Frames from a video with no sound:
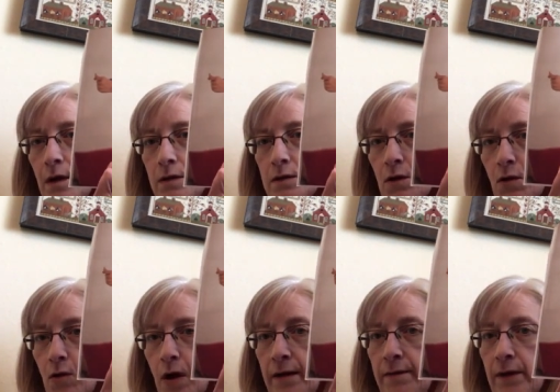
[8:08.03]
So
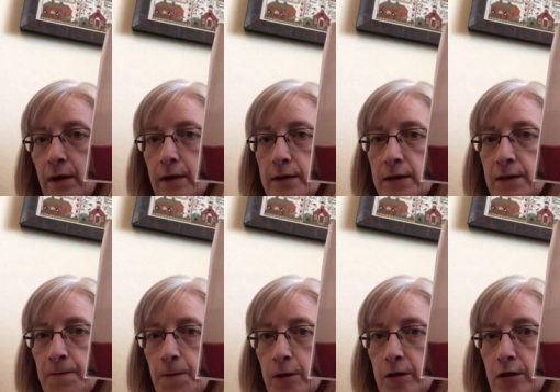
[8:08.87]
kind of a
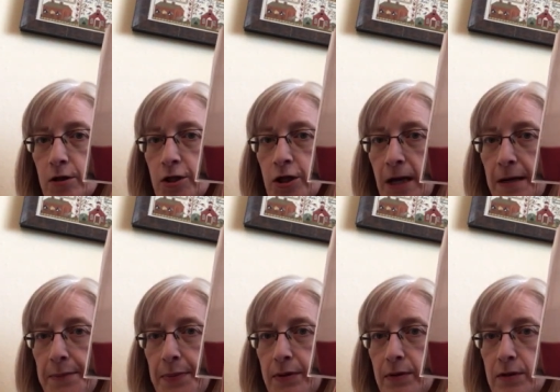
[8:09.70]
different shape
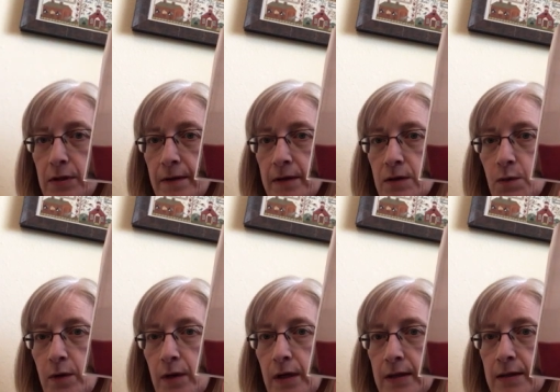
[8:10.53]
to this
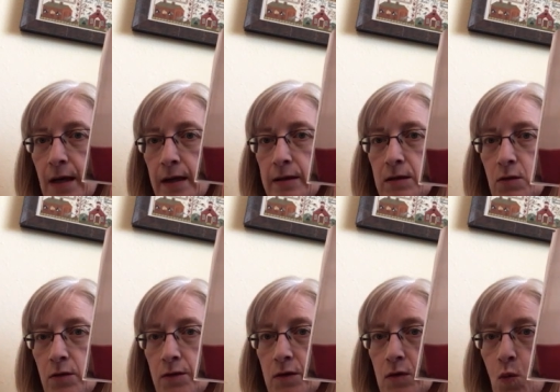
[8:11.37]
one. It's got sort of
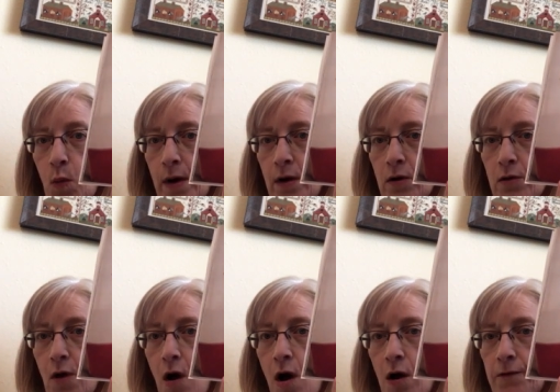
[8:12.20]
squared
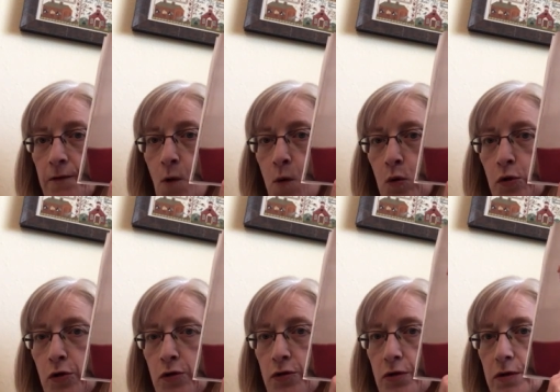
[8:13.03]
off
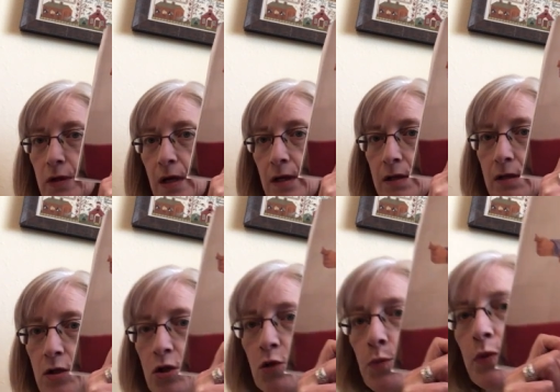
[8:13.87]
corners and is
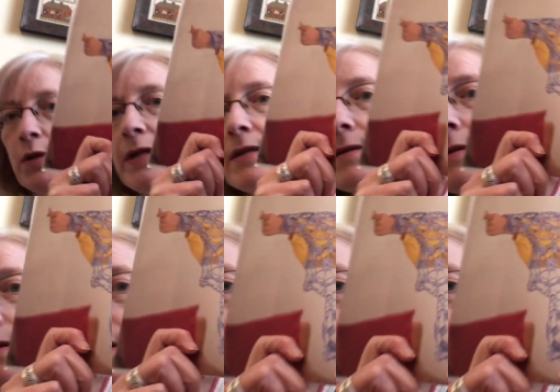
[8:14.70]
super lacy.